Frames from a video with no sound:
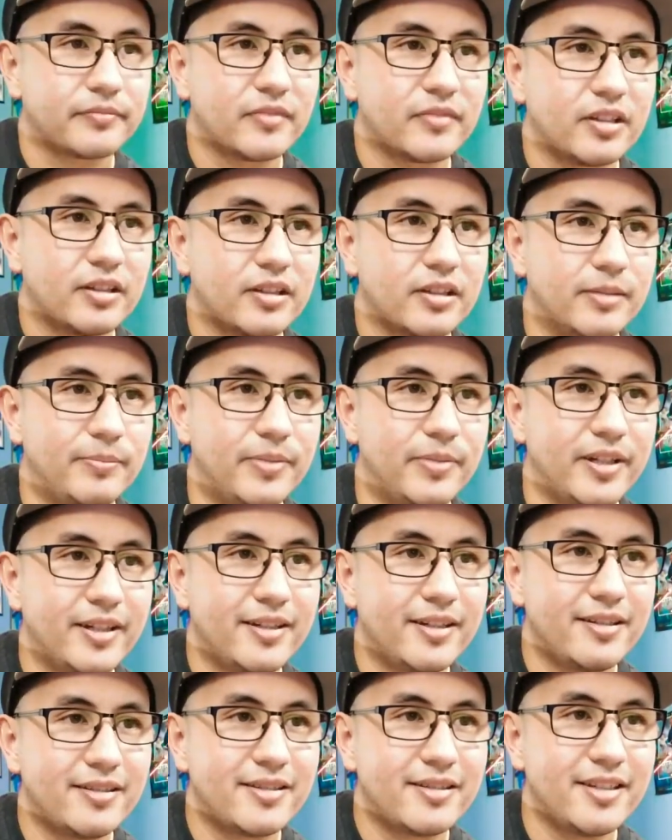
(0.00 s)
The
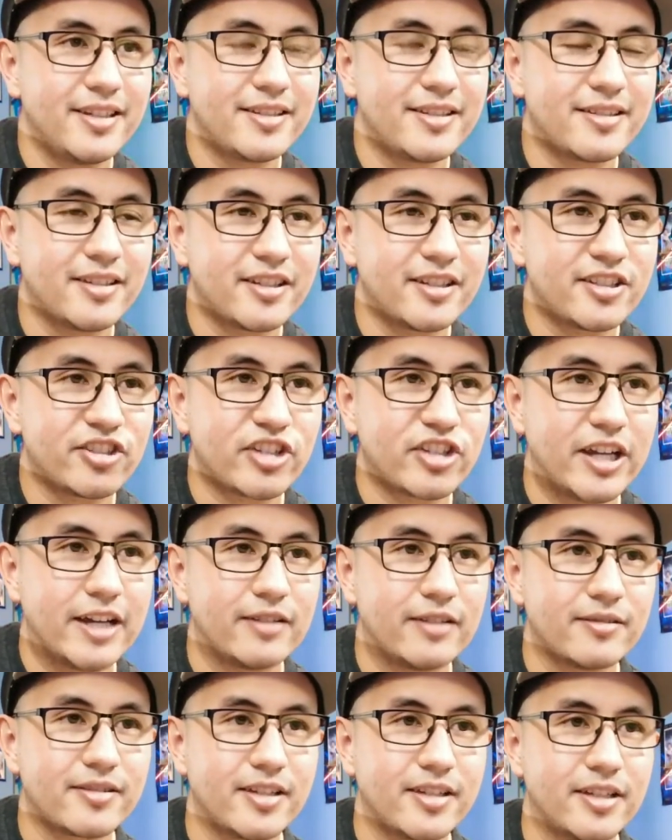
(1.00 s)
big C6
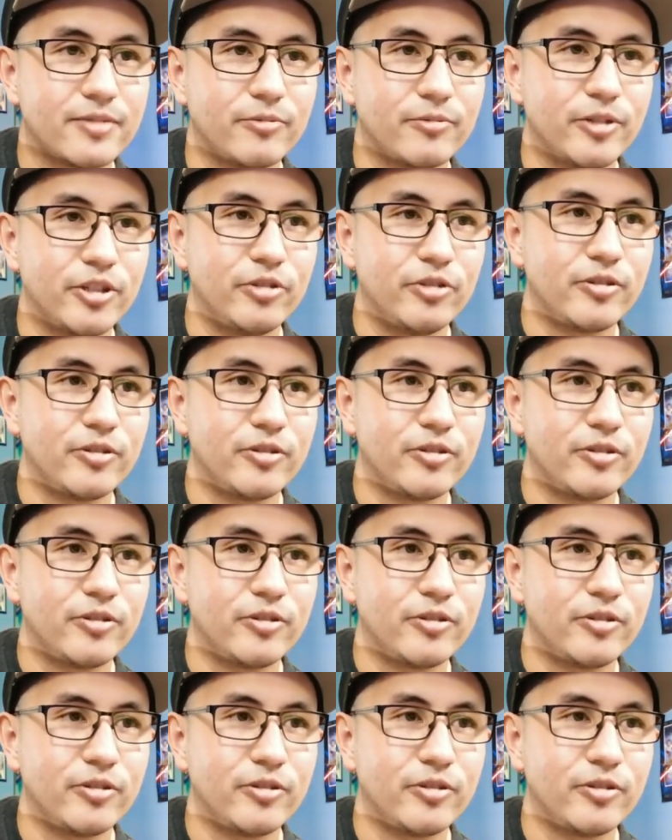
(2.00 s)
channel says, would you